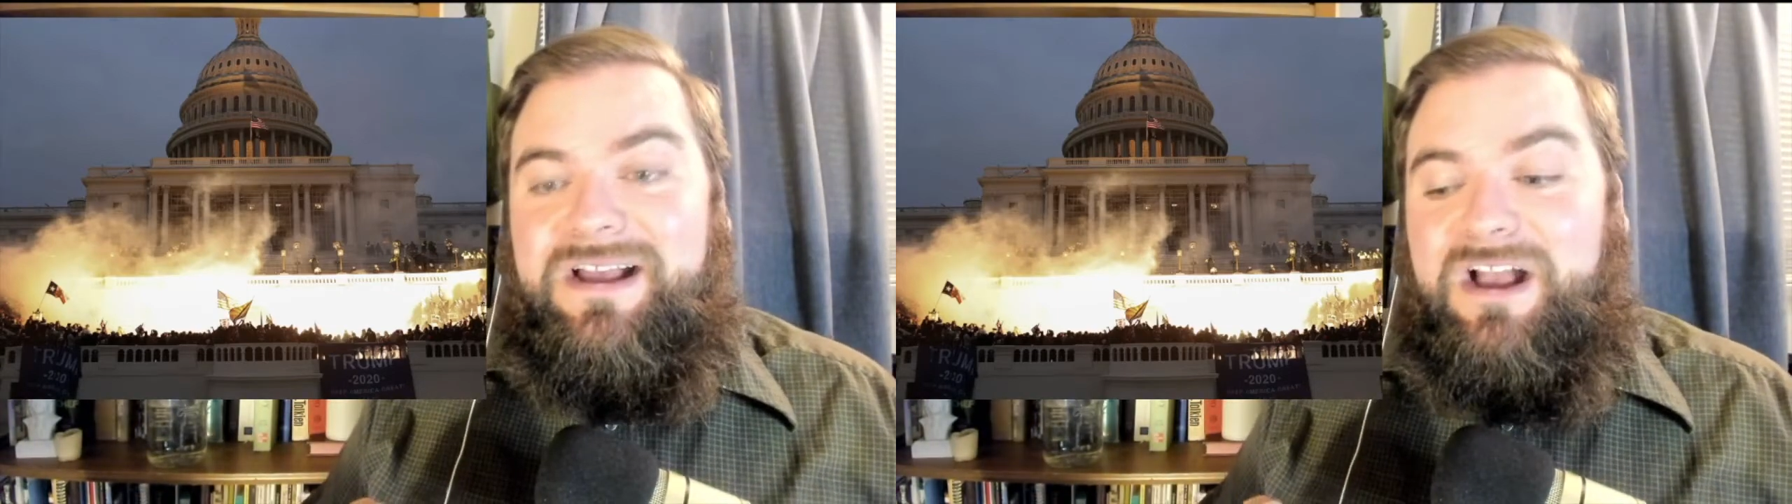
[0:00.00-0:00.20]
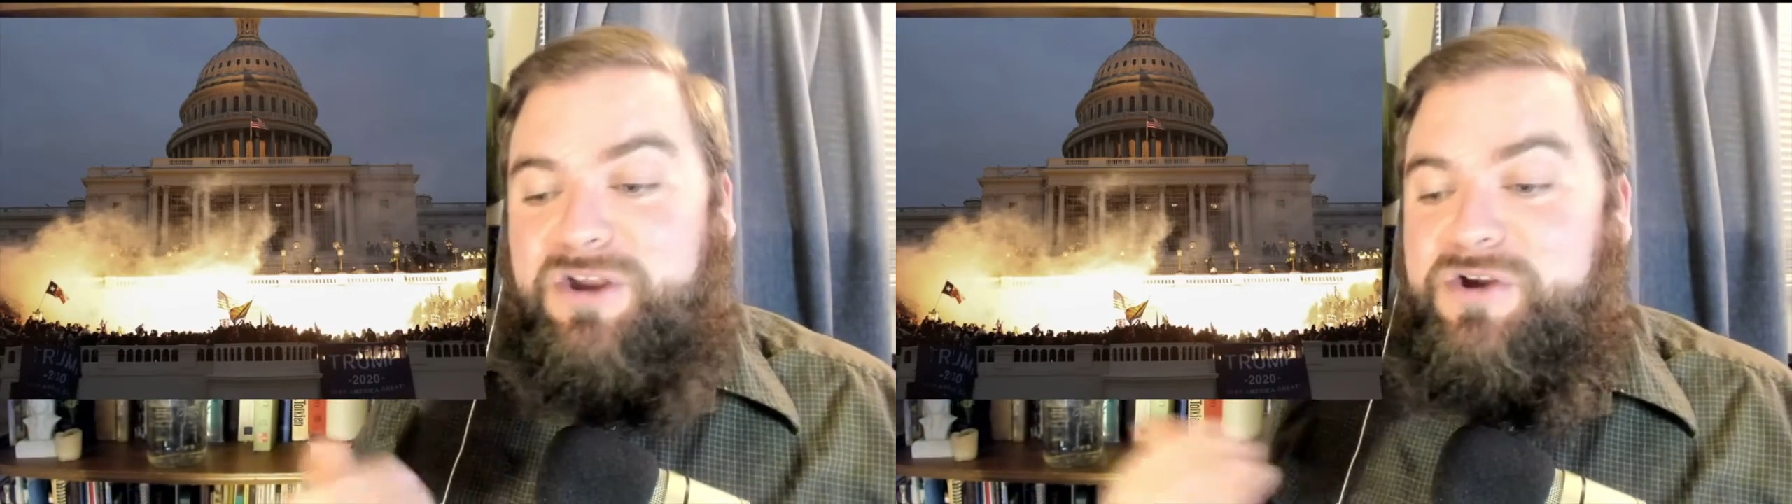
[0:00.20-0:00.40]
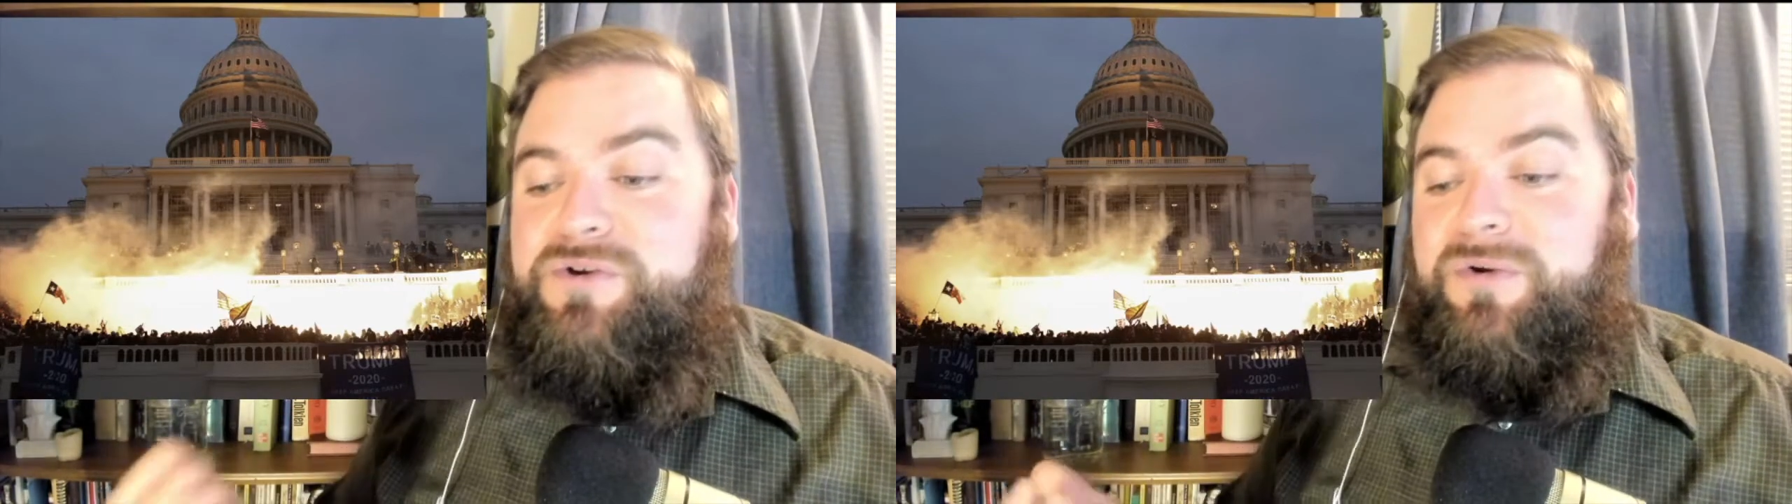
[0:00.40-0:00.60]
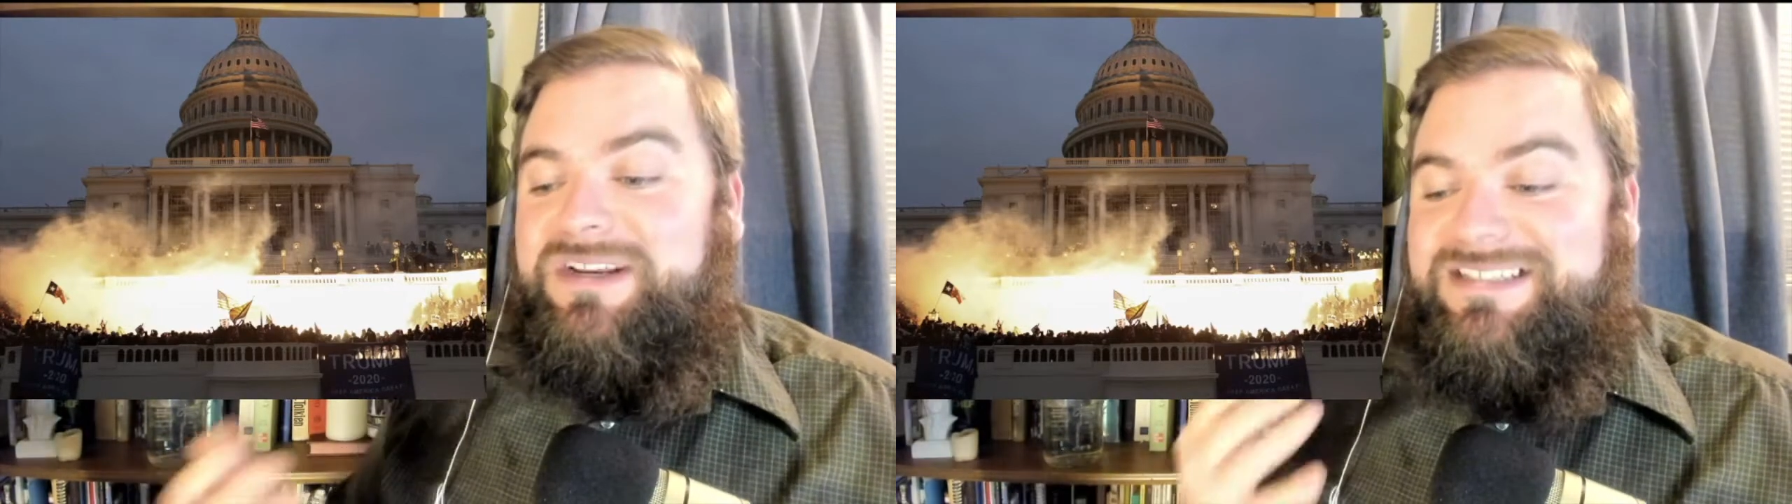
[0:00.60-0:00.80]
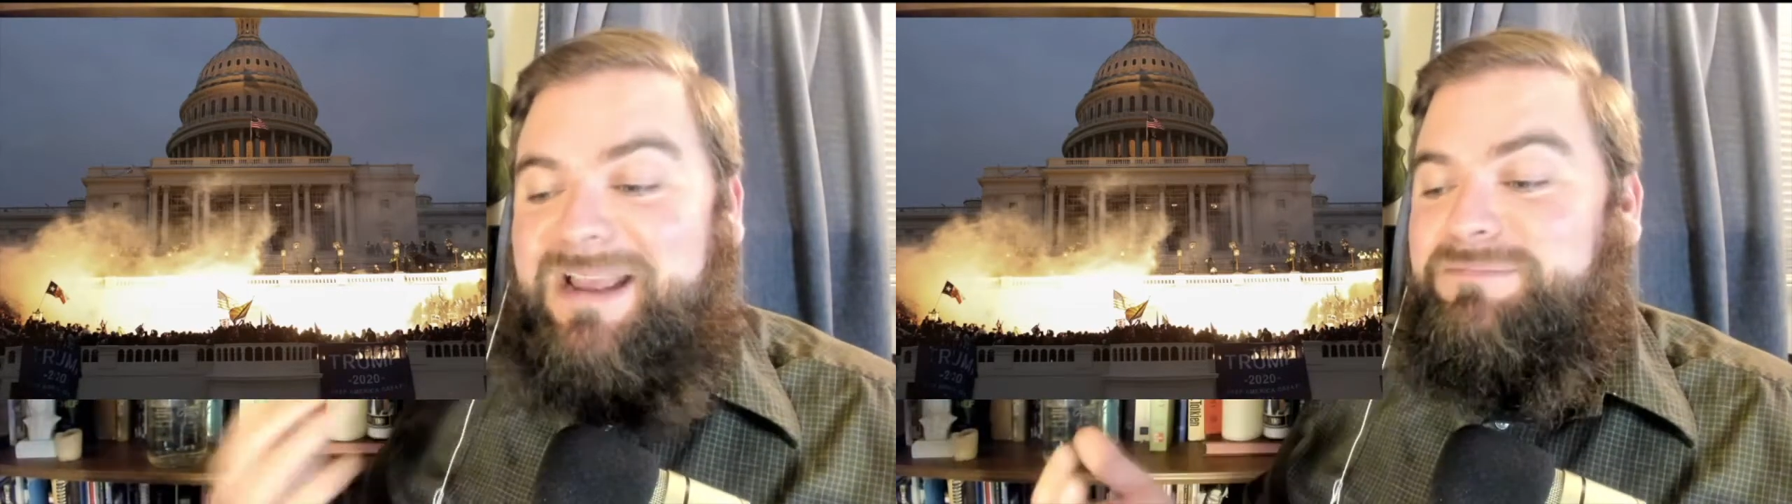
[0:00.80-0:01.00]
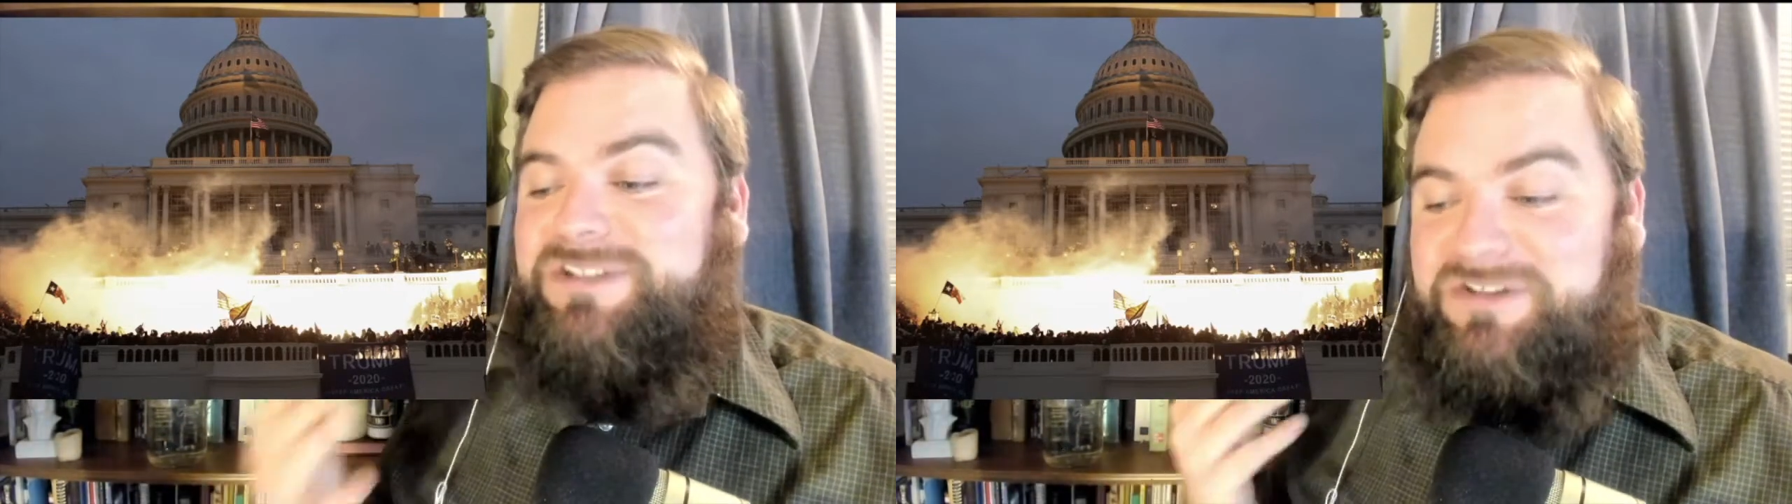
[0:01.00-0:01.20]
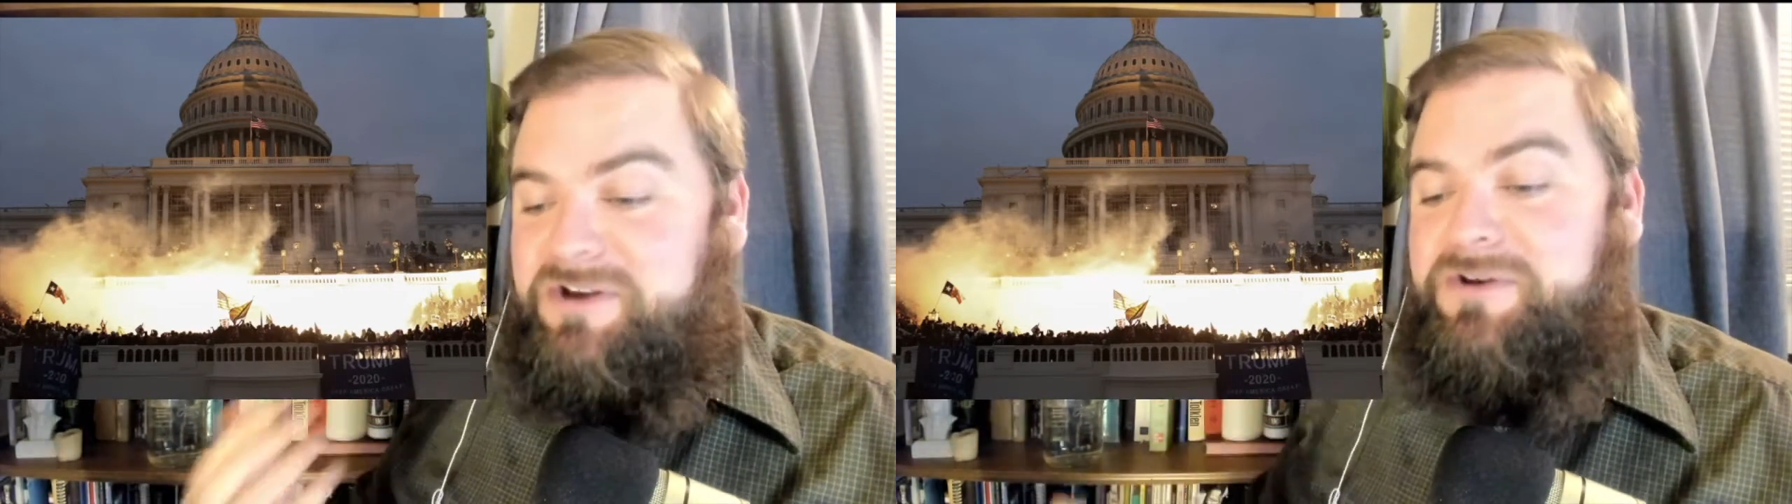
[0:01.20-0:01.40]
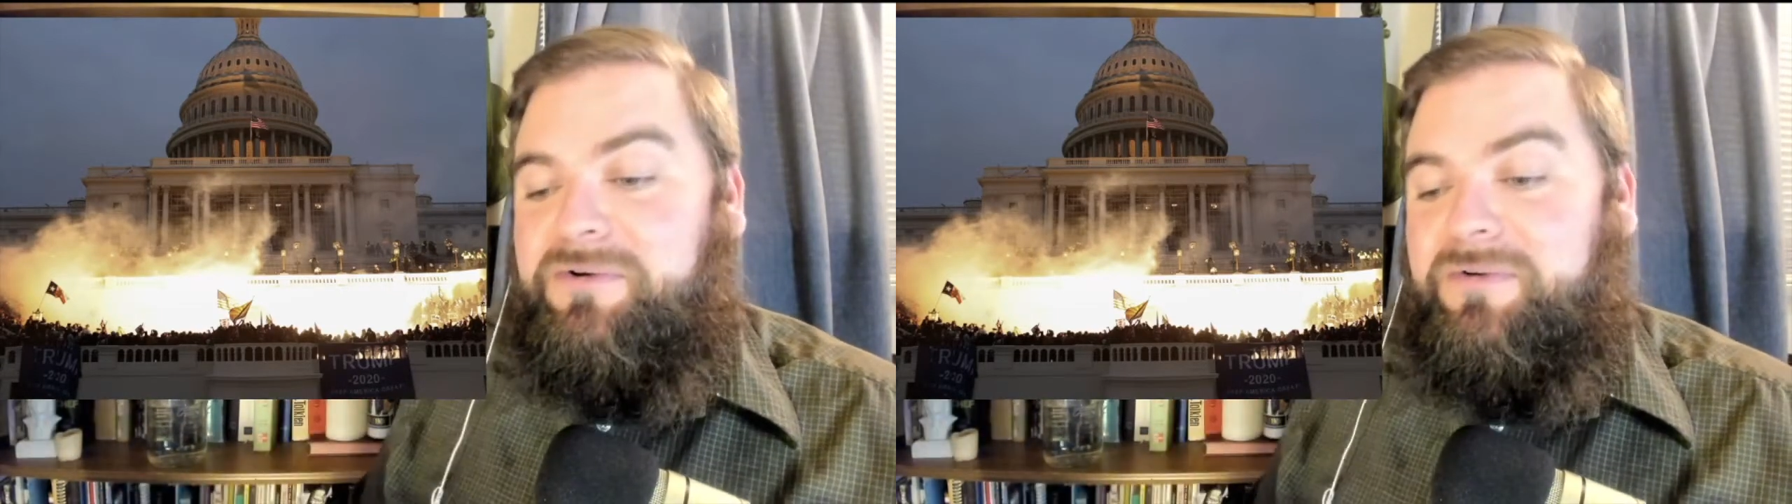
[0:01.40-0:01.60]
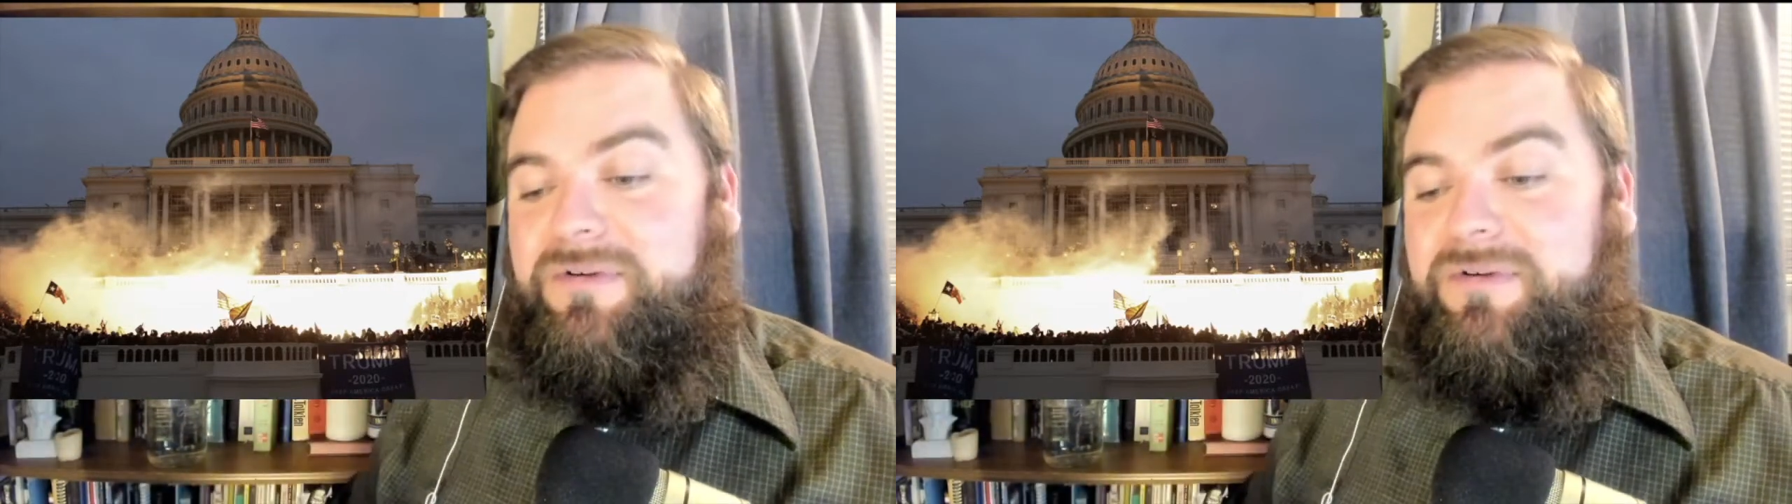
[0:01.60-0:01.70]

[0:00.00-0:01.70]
a coup, an attempted coup.